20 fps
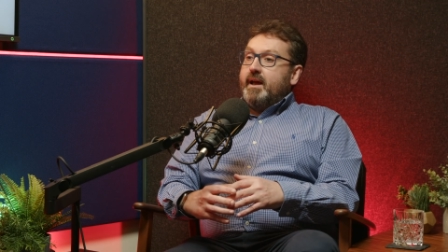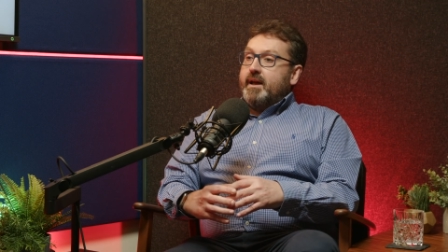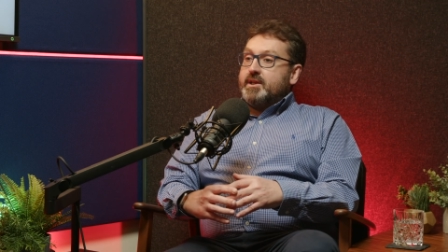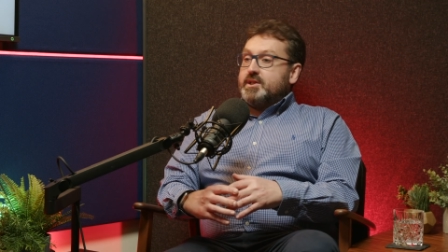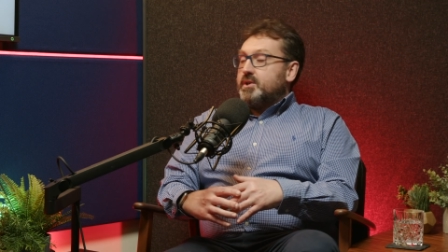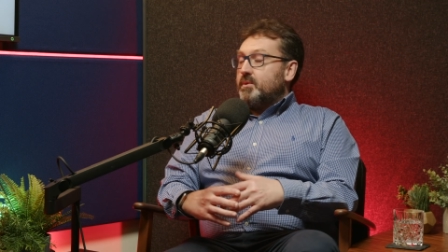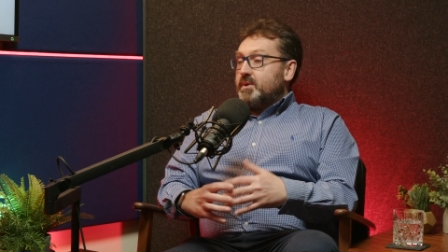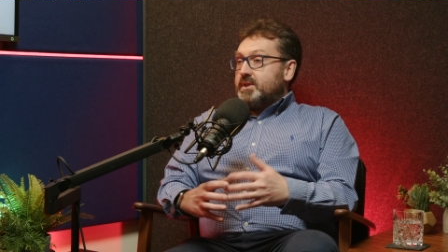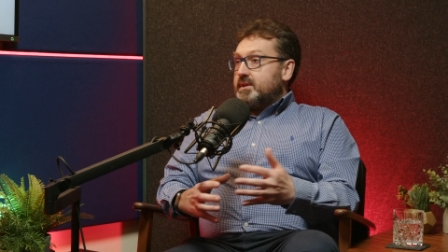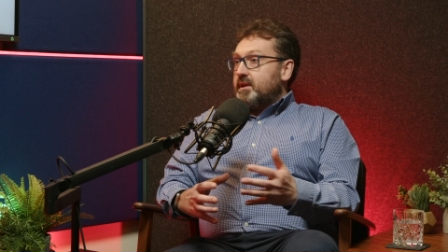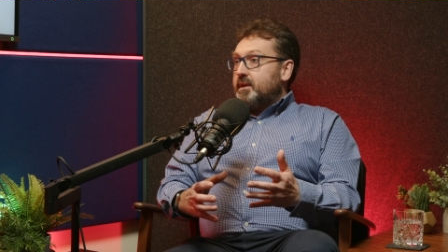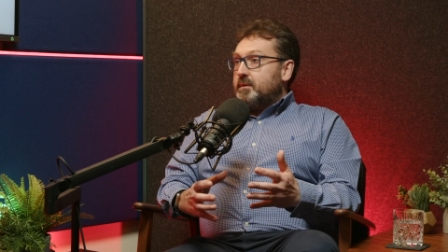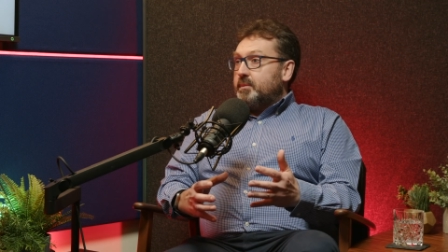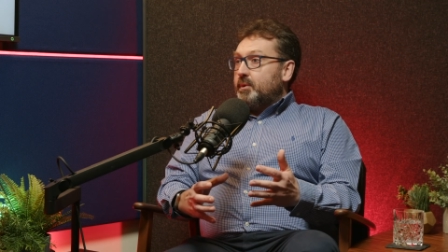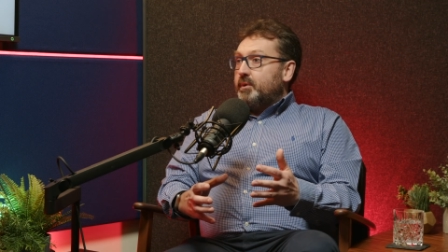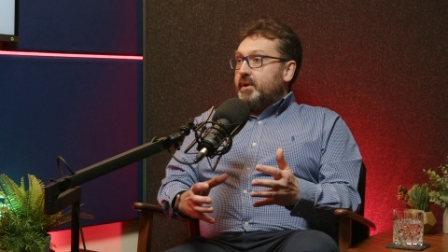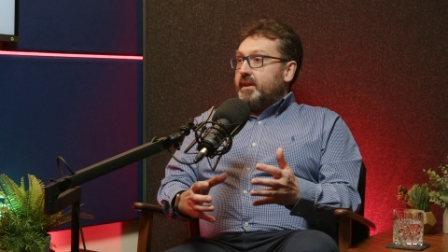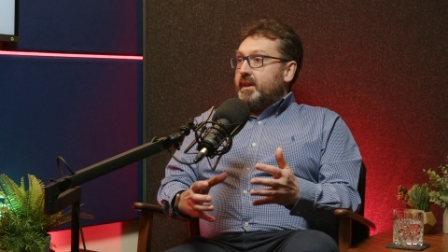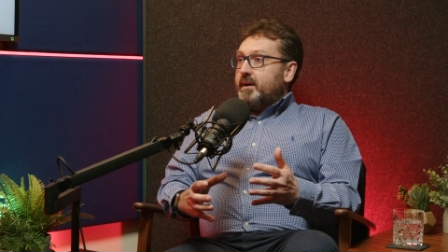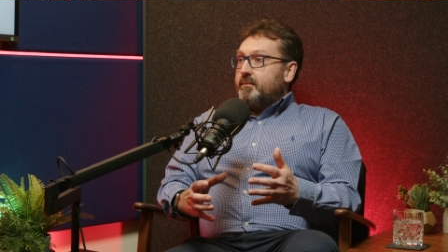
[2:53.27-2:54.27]
And so we started
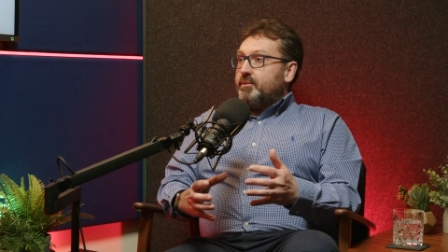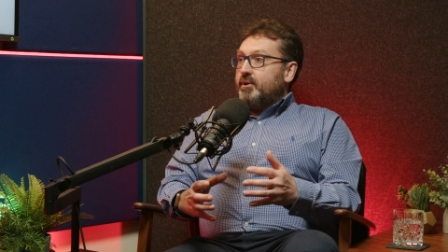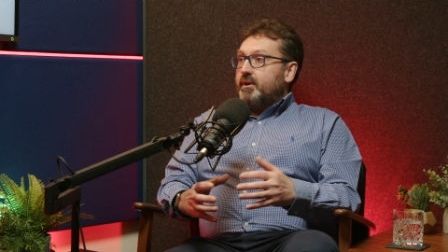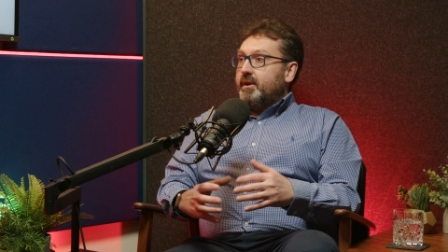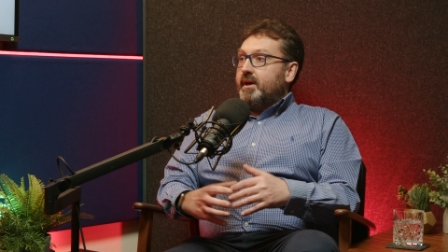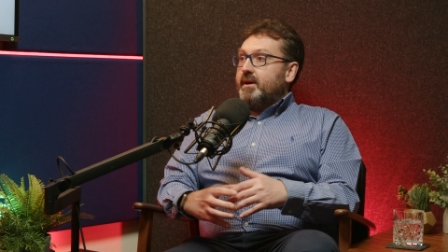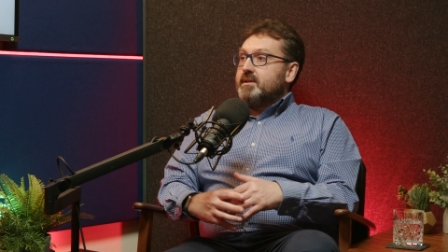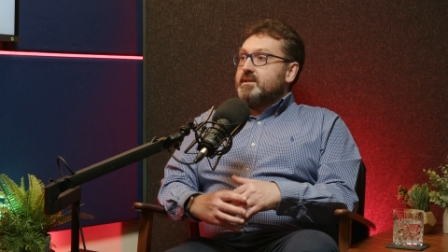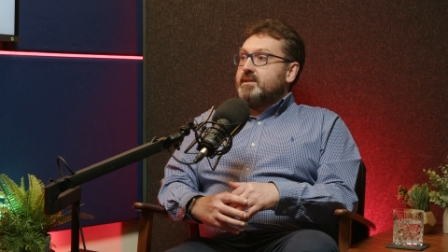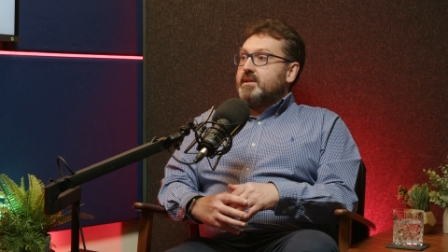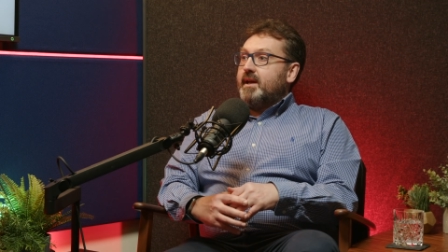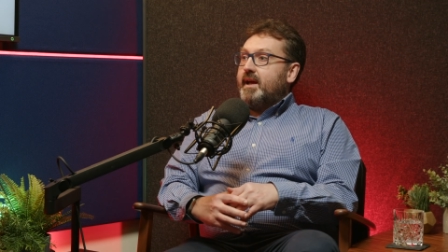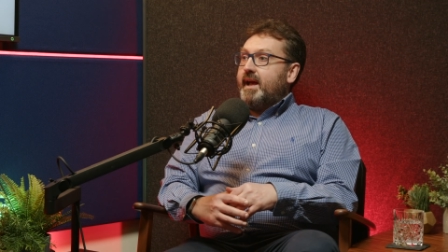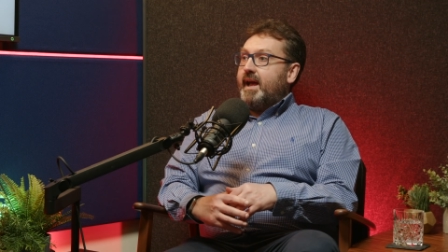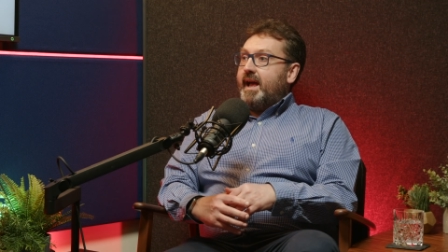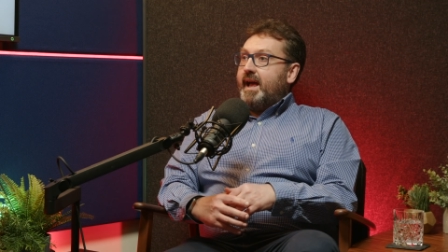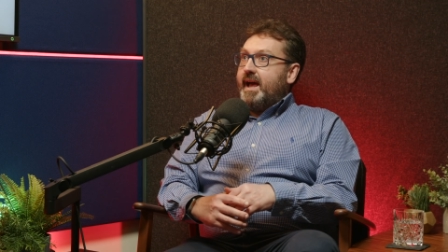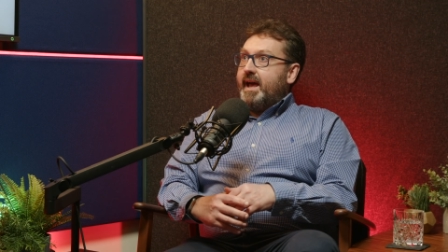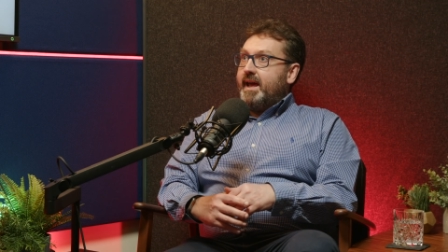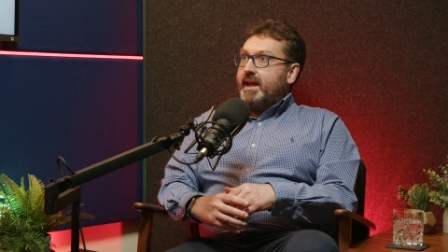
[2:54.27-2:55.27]
building that product.
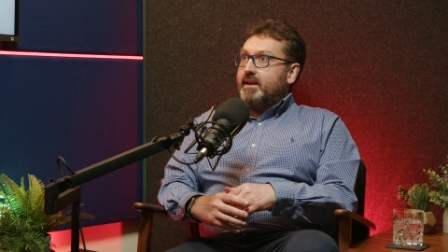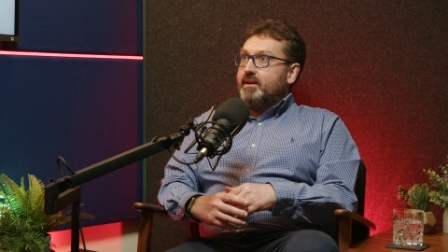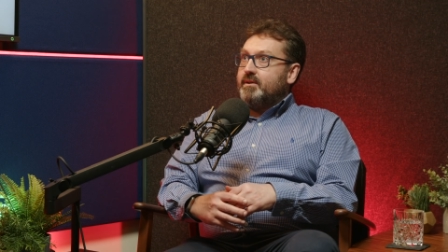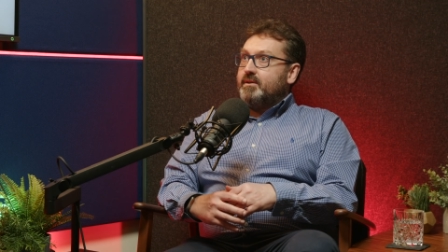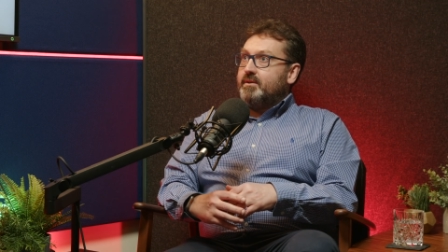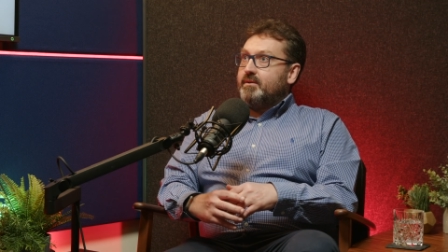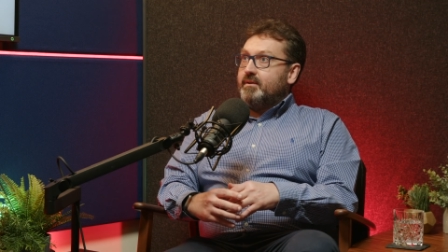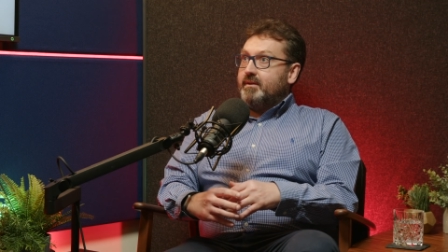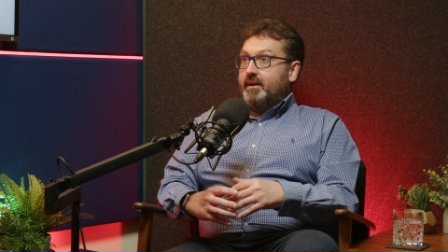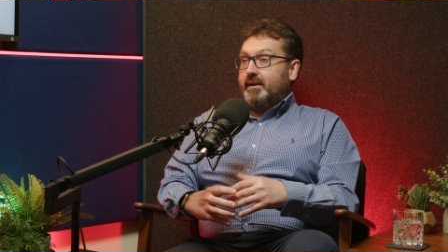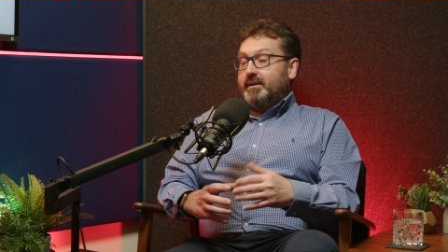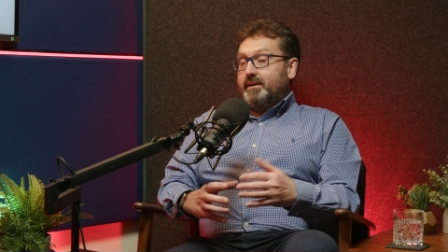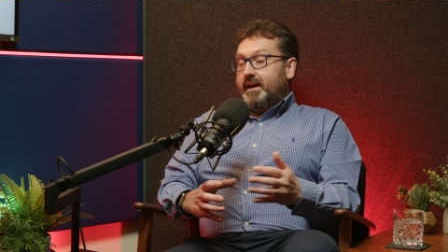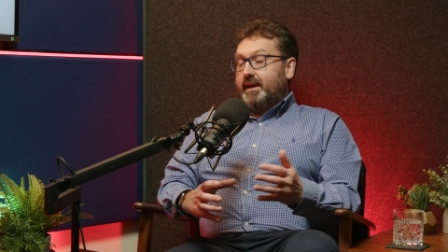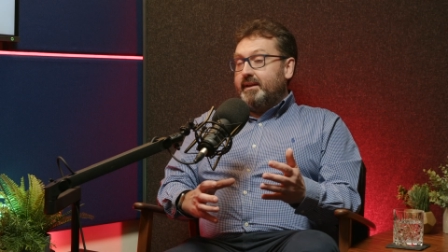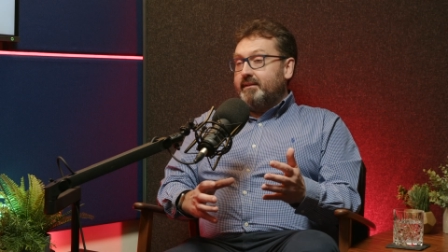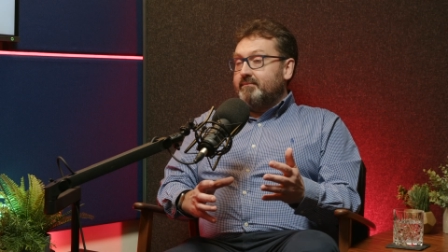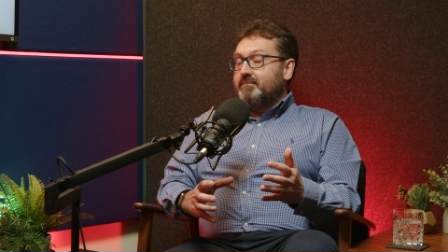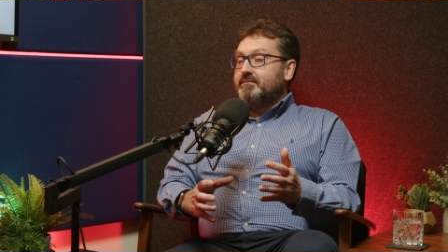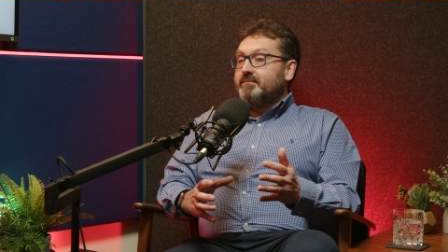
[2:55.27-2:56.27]
And
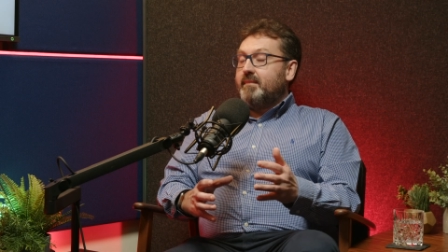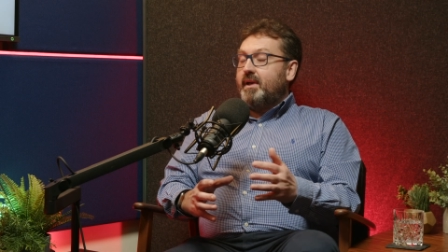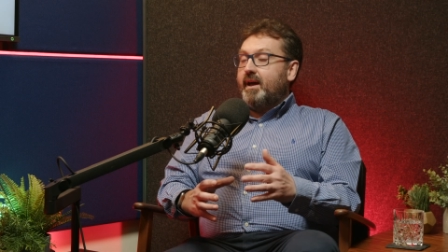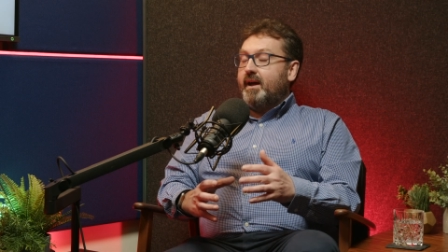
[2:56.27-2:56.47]
again,